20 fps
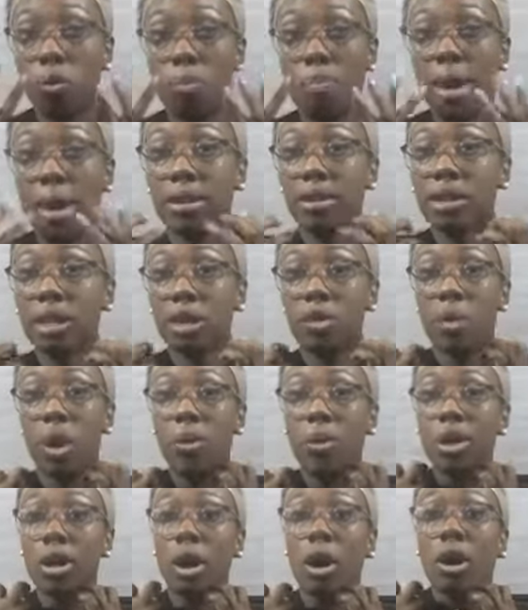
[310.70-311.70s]
basically
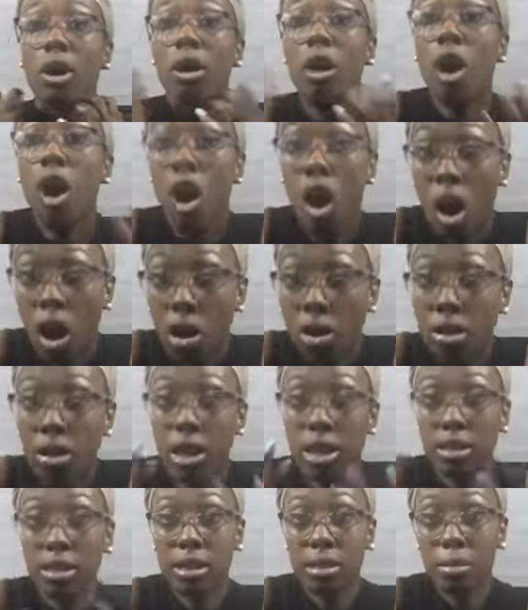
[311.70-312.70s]
what we call hard. It
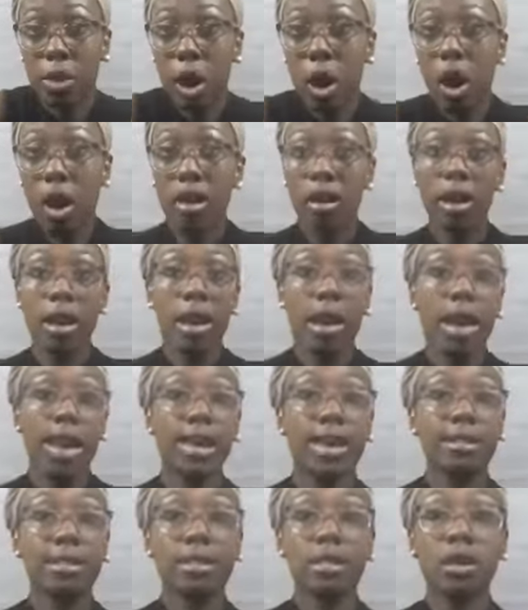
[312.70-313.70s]
gets them hard. It
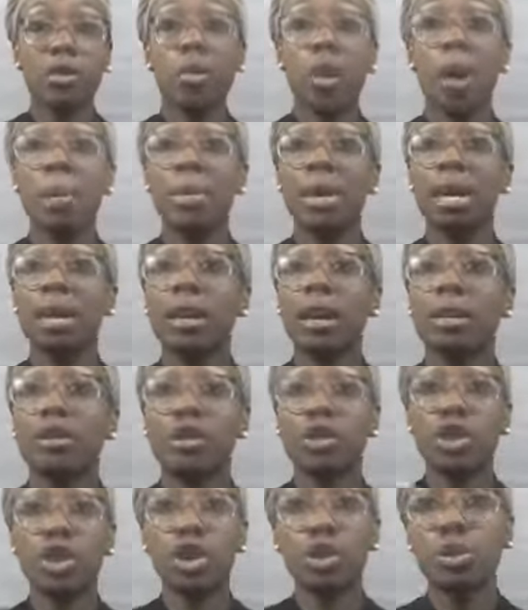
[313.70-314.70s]
gets the woman
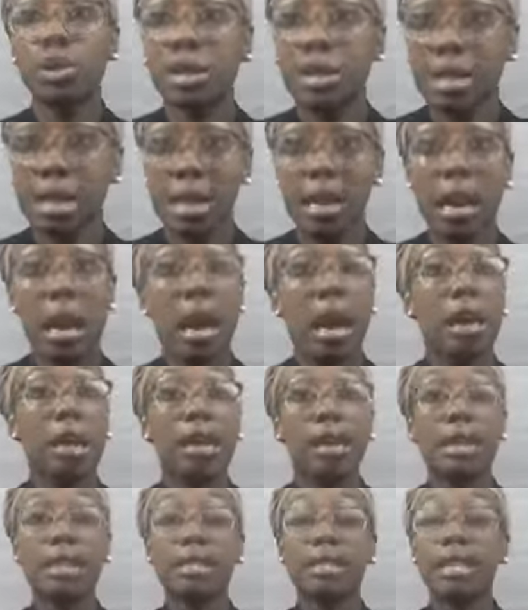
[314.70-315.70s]
juicy.
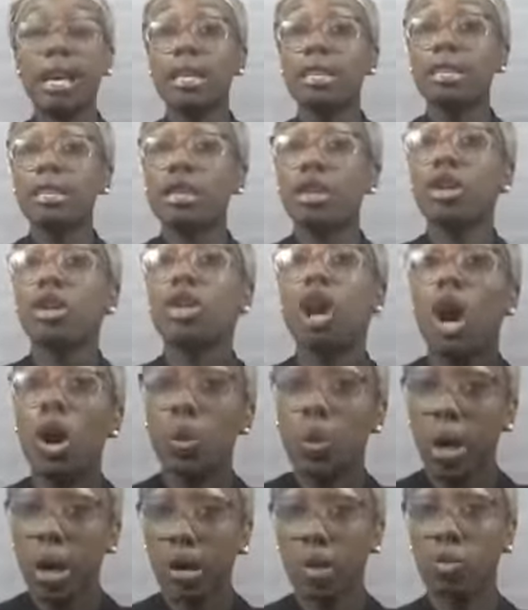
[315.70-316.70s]
It gets us
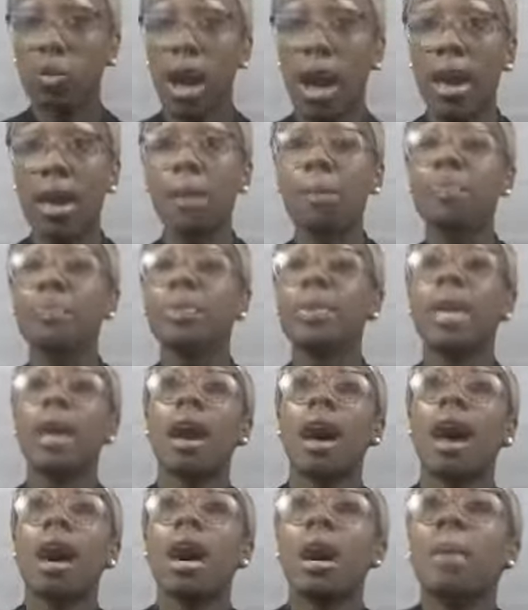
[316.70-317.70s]
going, right?
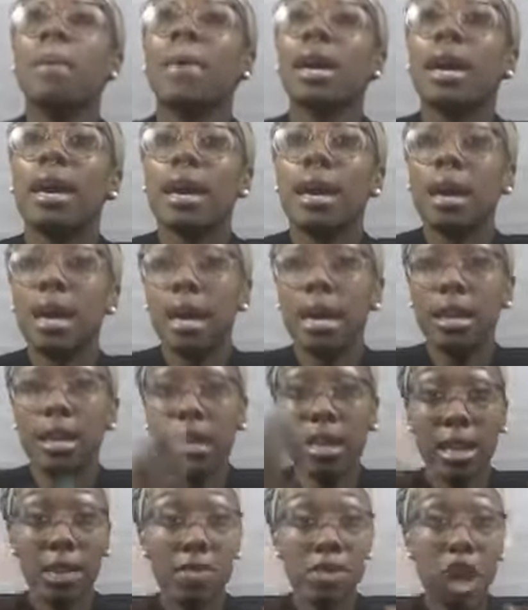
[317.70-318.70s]

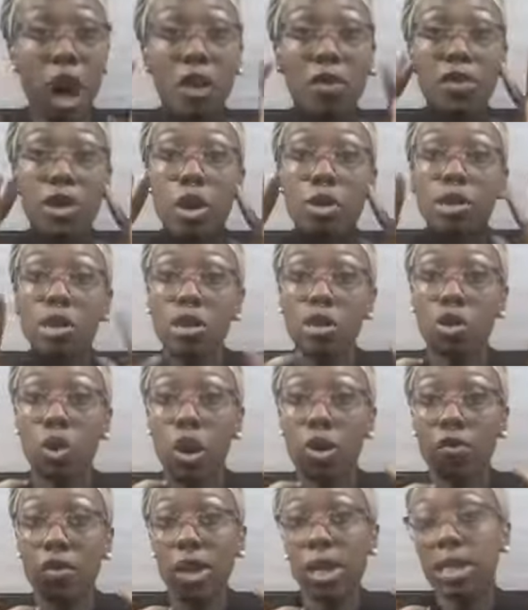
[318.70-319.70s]
It gives off those
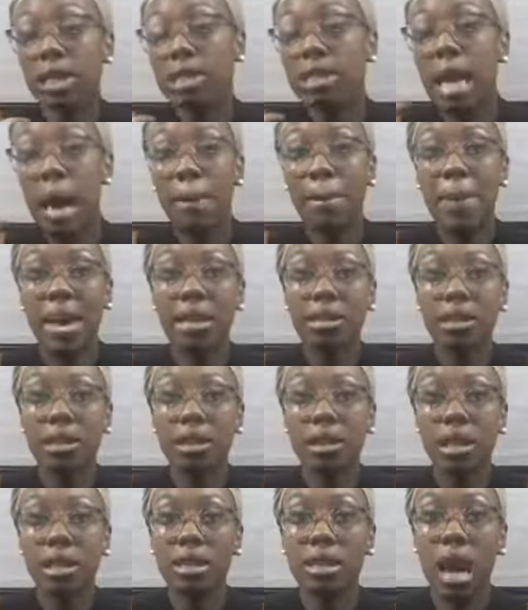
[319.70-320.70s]
endorphins that
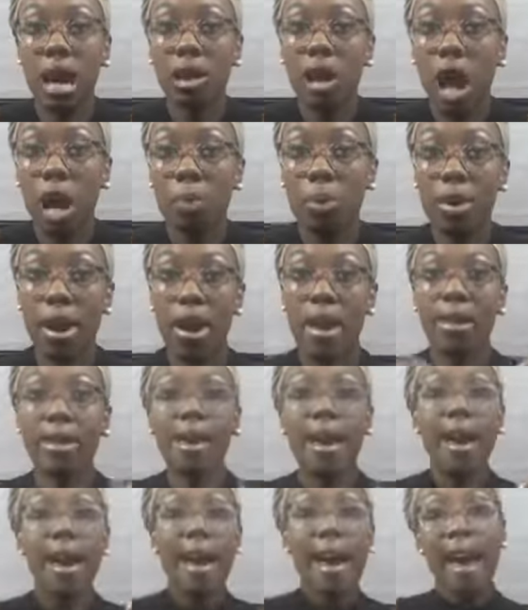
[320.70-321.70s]
basically tell our
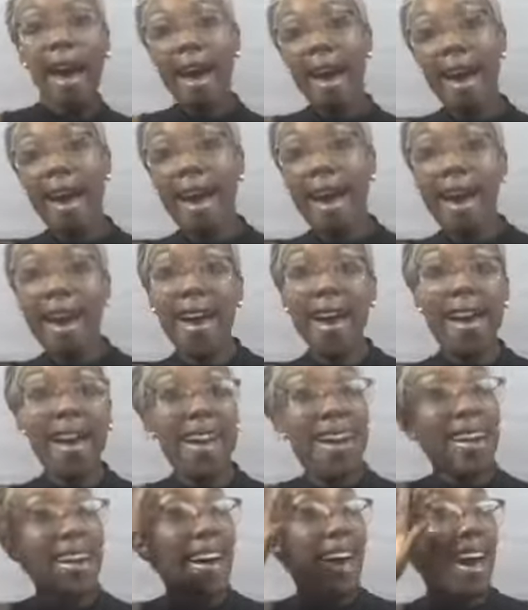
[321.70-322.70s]
brain,
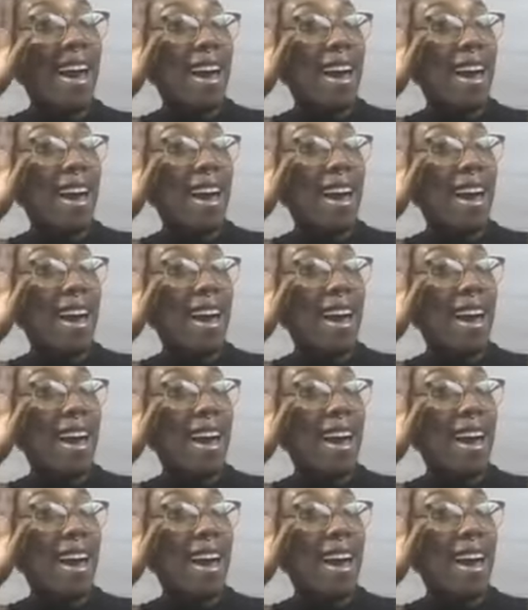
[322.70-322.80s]
hey,